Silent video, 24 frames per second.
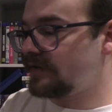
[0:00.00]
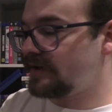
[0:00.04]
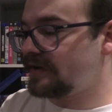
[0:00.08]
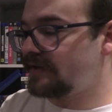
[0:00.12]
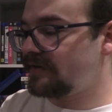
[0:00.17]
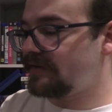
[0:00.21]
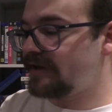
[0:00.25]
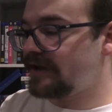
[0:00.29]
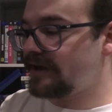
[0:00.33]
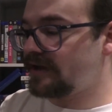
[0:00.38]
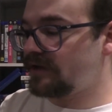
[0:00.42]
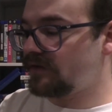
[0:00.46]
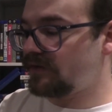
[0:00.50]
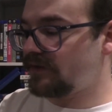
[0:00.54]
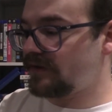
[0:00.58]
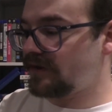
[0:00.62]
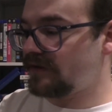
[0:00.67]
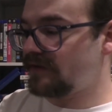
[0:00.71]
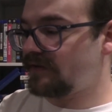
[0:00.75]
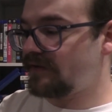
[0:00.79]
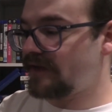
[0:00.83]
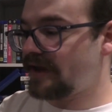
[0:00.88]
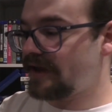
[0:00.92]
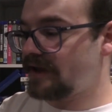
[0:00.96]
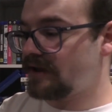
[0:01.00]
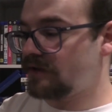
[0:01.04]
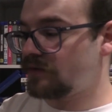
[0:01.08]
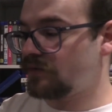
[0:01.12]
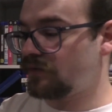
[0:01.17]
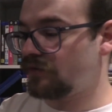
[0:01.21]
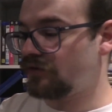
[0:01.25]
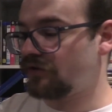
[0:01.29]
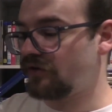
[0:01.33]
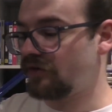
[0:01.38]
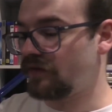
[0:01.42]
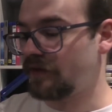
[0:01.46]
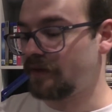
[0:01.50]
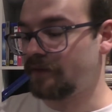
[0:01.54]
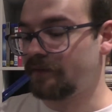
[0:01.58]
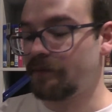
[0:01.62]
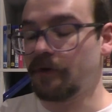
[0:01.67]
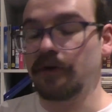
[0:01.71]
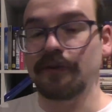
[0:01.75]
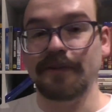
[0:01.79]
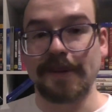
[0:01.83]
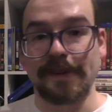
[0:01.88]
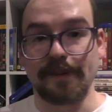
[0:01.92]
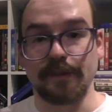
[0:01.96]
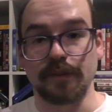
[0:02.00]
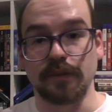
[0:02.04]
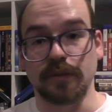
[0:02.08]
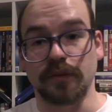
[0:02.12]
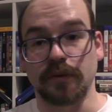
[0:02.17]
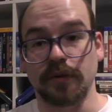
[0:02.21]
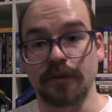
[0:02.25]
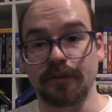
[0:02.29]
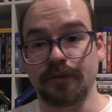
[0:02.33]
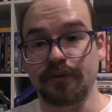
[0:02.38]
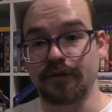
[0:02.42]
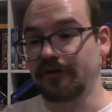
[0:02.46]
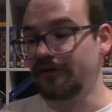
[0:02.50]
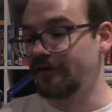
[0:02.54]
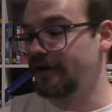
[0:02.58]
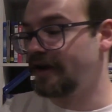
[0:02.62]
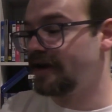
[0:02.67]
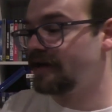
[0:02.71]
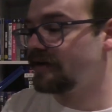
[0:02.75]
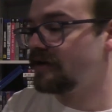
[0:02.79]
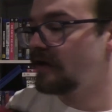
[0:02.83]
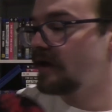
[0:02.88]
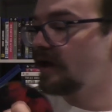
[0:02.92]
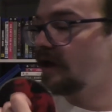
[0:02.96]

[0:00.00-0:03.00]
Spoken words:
And second thing second, which I think most people will appreciate,